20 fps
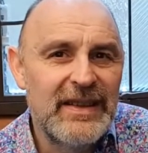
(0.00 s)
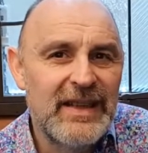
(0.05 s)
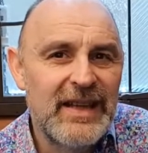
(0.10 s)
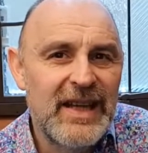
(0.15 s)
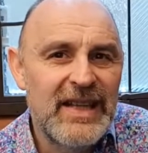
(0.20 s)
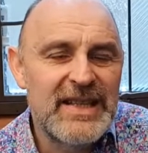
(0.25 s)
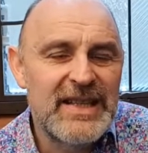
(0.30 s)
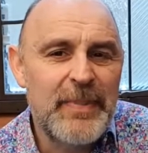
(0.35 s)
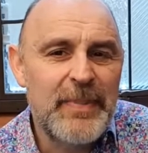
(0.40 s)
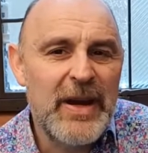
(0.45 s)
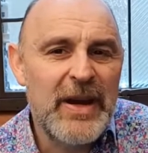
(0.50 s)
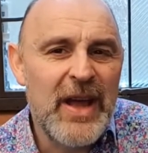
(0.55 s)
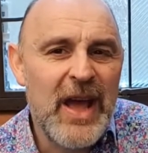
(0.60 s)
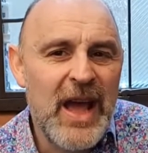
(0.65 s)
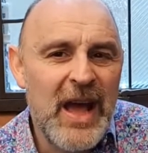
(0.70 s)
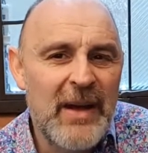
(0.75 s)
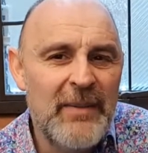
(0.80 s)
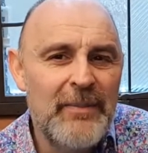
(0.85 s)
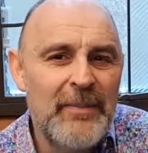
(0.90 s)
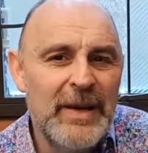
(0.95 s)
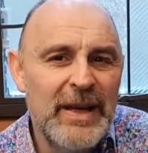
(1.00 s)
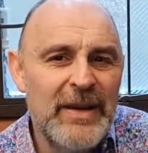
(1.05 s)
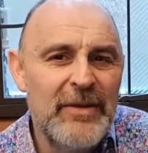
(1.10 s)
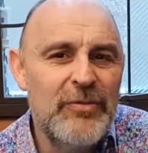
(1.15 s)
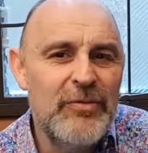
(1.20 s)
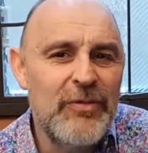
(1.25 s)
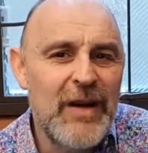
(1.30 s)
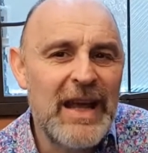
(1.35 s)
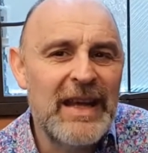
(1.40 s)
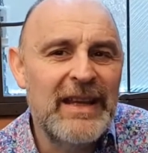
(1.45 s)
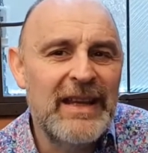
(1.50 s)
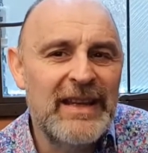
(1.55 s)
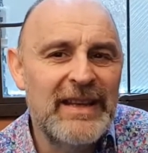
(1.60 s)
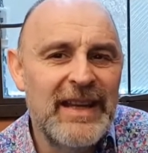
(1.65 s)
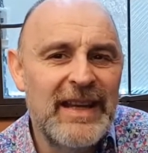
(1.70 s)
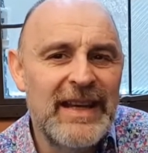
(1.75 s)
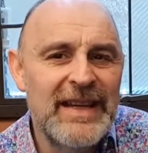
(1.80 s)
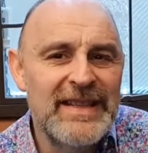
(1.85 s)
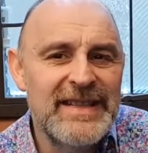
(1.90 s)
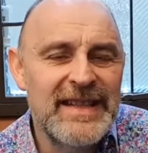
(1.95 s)
It's about humbly
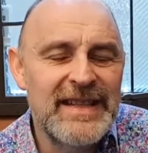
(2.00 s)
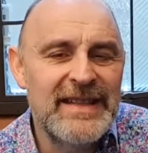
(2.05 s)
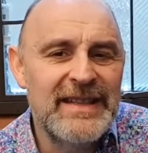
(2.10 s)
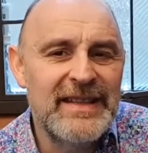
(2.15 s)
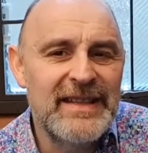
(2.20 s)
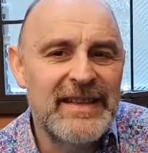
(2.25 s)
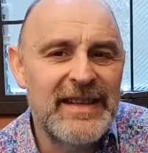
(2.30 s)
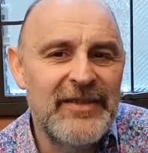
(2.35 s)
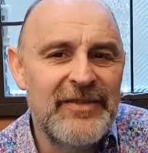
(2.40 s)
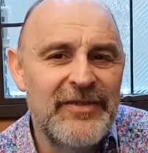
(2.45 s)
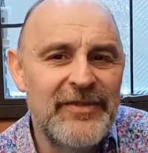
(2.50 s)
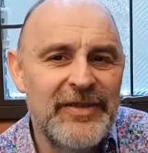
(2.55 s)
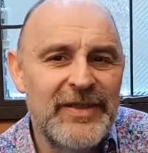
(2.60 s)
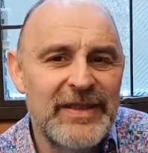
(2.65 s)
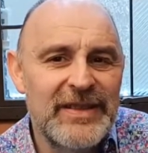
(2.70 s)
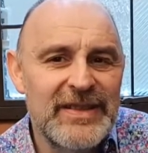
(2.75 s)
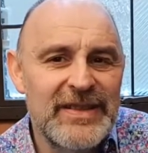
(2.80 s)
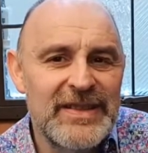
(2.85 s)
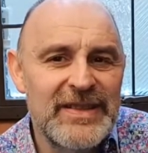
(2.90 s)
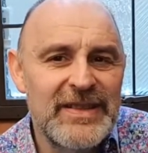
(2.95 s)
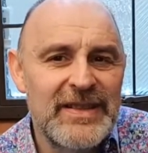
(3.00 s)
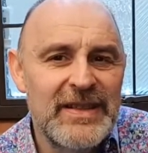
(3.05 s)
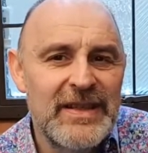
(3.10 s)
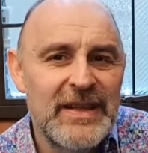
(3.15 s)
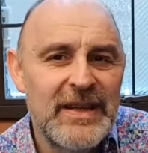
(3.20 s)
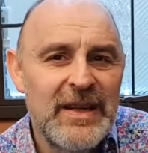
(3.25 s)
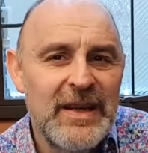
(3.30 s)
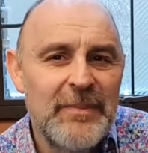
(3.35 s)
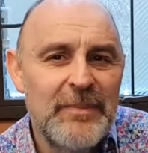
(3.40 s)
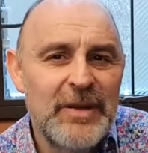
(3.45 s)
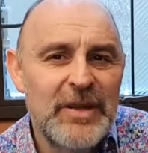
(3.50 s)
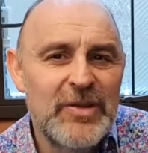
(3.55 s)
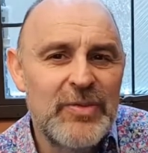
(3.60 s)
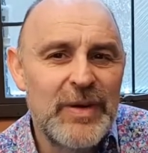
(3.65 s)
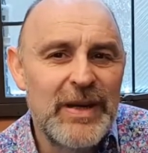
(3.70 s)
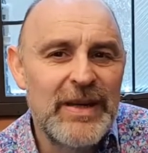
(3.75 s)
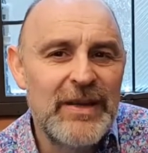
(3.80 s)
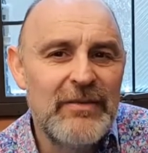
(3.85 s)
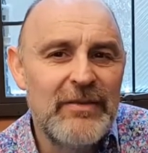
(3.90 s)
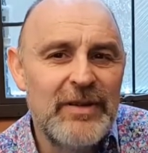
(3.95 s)
recognizing the difference
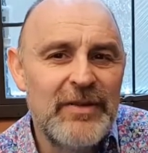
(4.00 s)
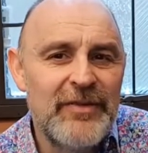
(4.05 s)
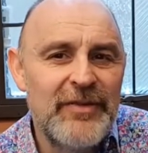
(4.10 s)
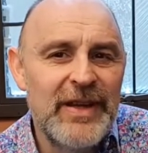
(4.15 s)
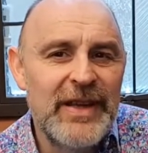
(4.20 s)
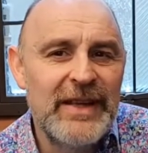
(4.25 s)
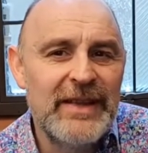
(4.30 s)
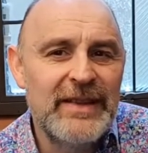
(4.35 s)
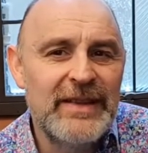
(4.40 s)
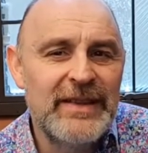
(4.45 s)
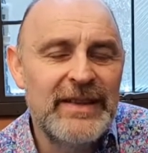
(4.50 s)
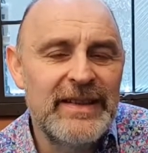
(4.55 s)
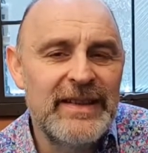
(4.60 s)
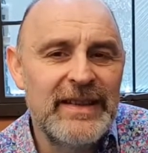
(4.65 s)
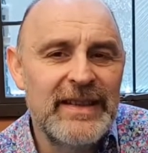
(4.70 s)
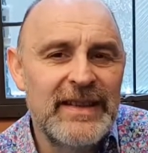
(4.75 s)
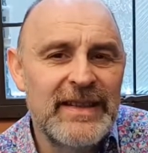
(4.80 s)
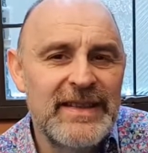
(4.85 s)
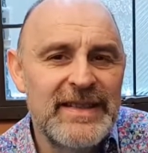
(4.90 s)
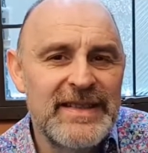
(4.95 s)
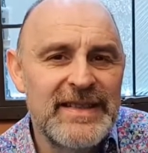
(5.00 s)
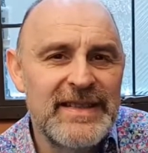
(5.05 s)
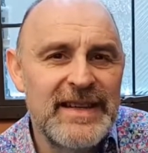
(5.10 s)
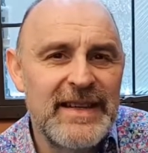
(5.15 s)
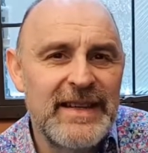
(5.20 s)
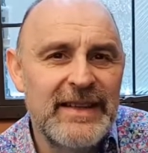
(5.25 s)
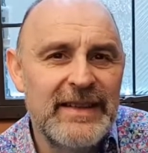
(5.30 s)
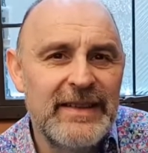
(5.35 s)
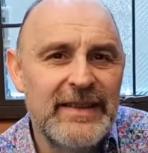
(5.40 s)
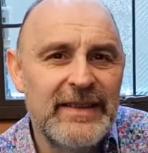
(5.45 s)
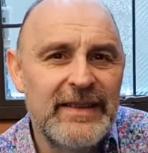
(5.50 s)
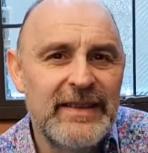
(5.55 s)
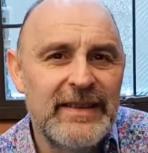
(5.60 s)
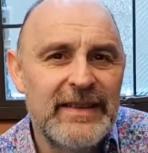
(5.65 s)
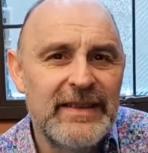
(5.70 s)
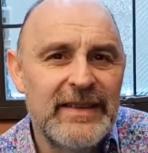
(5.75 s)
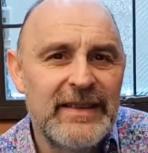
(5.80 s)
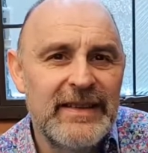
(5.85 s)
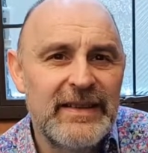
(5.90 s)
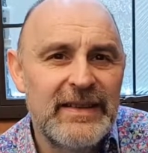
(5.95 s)
between the revealed and the concealed.
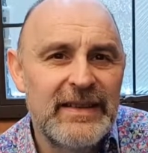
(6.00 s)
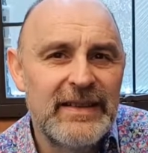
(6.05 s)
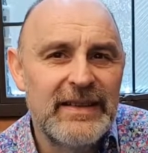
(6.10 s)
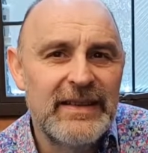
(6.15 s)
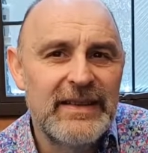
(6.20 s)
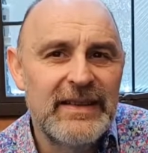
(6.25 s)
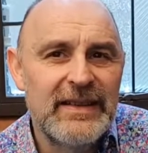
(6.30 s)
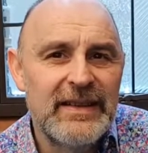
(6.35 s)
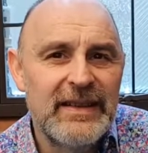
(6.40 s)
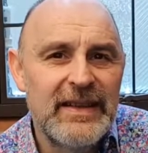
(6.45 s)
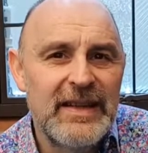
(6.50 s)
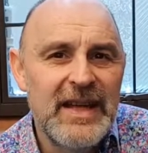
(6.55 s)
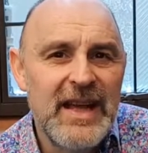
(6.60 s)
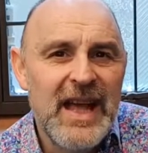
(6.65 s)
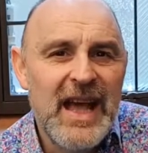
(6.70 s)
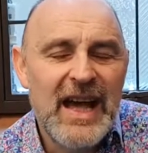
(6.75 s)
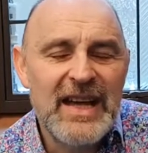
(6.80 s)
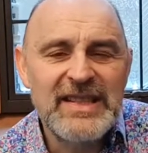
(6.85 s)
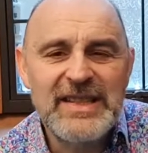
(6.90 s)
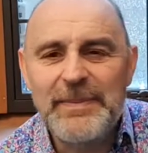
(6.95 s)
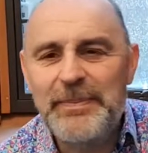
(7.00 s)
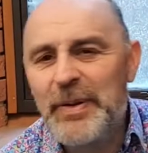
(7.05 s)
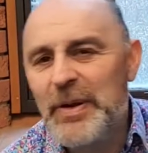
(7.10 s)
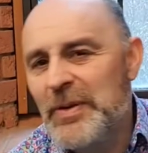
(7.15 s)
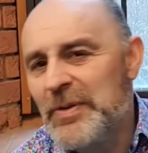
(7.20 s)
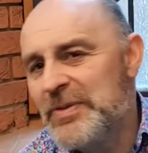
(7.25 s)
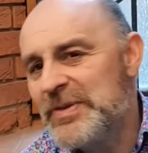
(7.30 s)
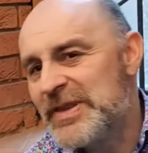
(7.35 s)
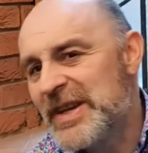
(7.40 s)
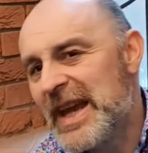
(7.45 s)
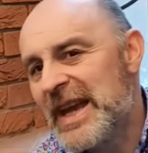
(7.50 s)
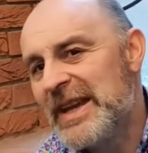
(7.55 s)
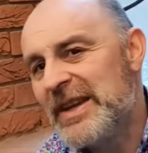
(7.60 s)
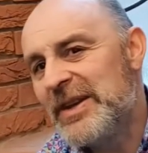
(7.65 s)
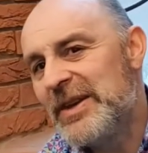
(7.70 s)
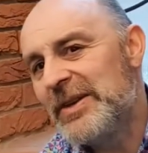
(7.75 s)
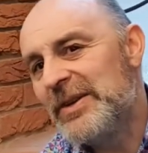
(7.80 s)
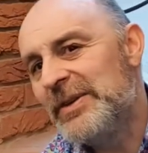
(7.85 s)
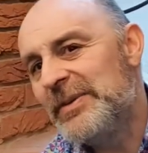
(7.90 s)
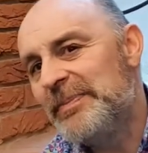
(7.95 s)
I suppose I
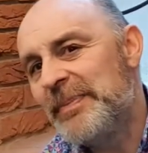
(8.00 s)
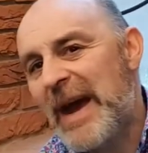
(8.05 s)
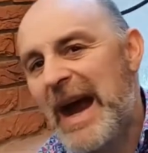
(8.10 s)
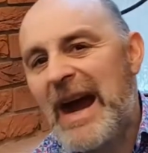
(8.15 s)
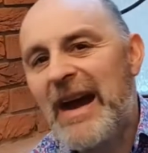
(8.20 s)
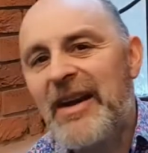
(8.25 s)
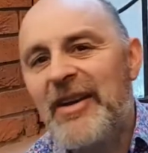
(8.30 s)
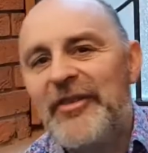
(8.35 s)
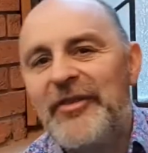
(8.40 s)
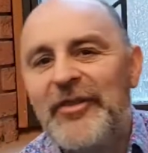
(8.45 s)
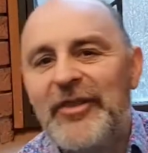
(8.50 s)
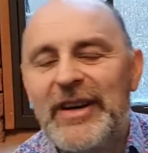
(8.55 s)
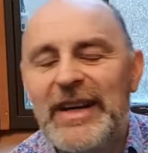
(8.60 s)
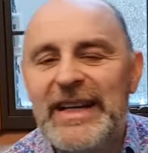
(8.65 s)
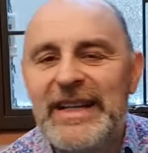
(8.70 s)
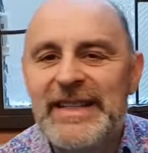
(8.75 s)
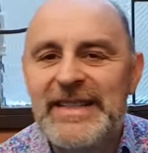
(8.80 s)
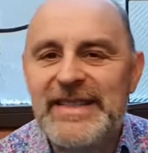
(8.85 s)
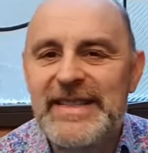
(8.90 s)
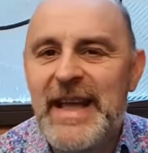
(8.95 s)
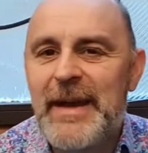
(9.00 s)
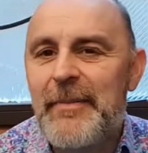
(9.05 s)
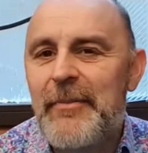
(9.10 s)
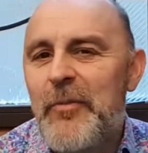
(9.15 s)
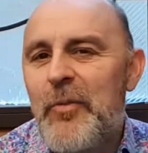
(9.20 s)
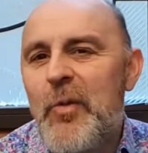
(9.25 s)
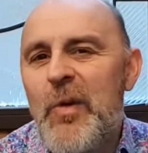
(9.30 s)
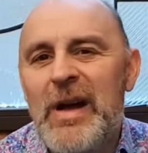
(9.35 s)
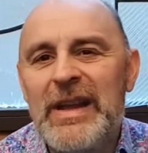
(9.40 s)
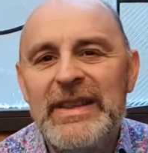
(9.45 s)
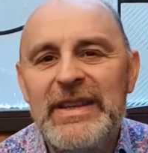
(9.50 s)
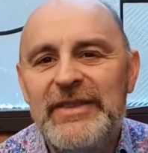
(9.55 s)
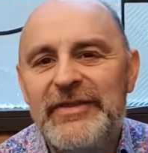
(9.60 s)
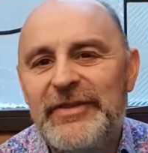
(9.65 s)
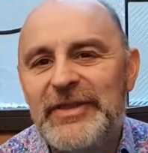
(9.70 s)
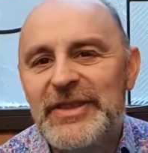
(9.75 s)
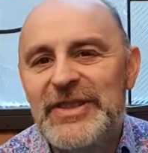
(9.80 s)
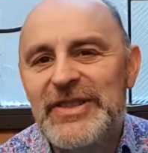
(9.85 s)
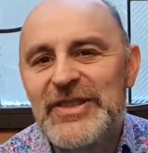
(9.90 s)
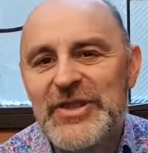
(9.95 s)
could paraphrase that
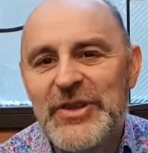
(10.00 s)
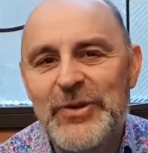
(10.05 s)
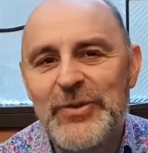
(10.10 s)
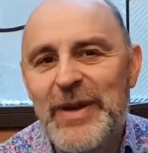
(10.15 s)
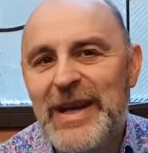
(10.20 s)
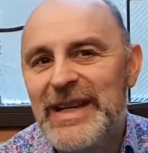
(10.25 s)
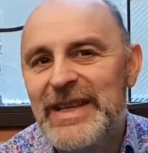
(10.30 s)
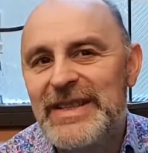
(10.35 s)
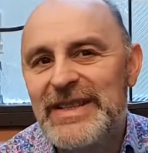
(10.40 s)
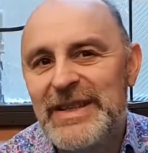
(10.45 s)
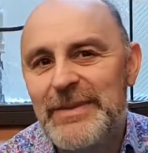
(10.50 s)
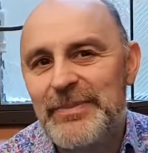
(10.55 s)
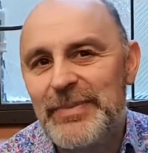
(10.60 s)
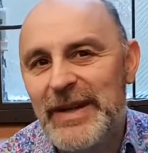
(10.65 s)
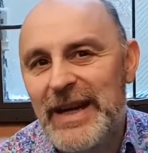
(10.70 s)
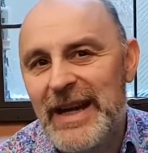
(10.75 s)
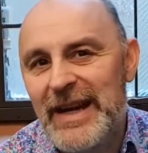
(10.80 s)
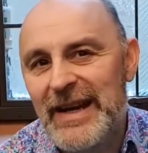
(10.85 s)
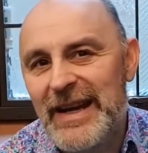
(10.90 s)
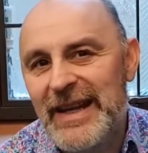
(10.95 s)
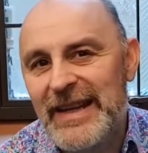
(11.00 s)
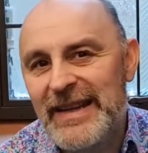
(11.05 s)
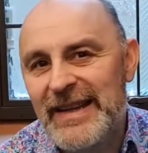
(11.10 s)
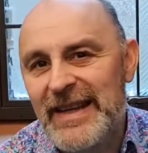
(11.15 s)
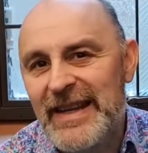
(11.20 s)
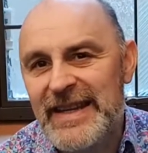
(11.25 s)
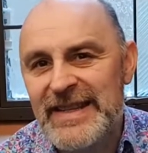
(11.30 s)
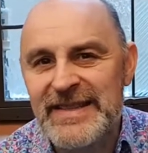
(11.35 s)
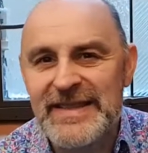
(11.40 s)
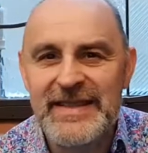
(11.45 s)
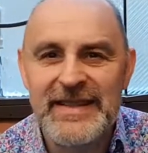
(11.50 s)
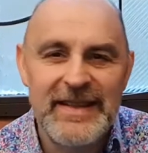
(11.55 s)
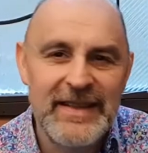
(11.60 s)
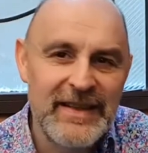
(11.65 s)
wonderful serenity prayer like this: